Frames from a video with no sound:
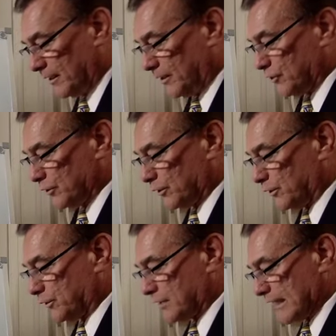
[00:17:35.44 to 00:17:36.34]
should
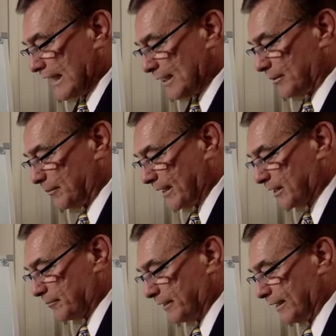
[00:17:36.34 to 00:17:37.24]
Lucas Garden bake
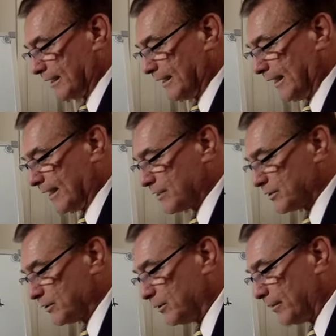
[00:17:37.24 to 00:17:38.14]
the bread
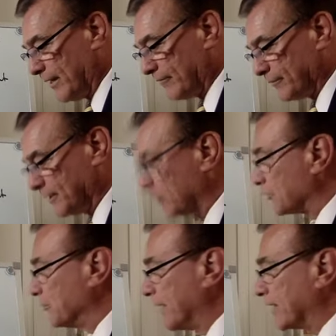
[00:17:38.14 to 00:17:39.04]
in-house or buy from the
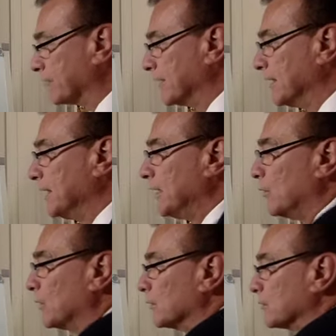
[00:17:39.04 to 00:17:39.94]
local bakery?
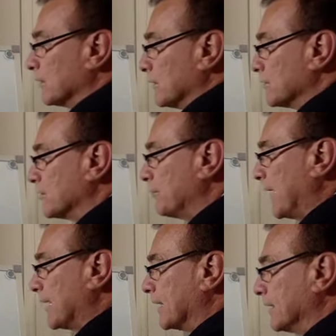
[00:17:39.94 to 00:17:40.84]
Well, to
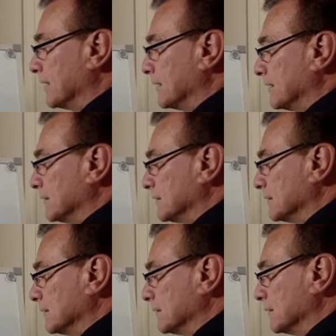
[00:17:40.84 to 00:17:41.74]
make it
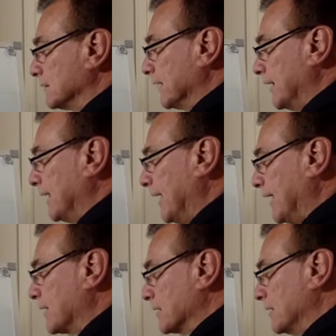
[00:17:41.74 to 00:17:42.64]

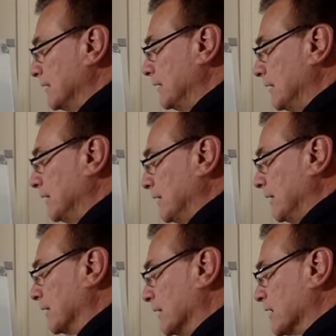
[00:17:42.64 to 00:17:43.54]
in-house,
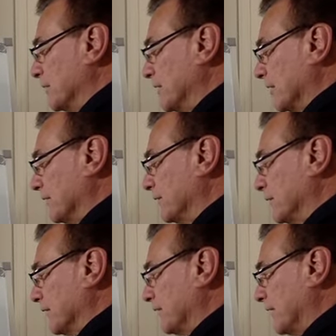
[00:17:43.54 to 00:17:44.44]
it cost them
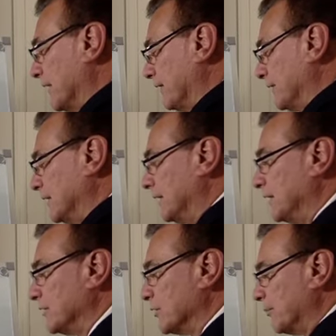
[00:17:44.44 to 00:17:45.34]
$1.45.
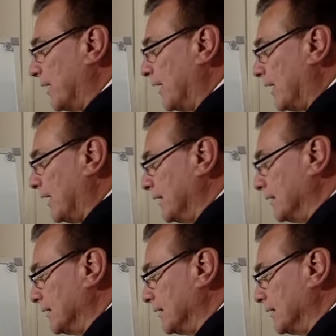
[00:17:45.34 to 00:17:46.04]
To buy,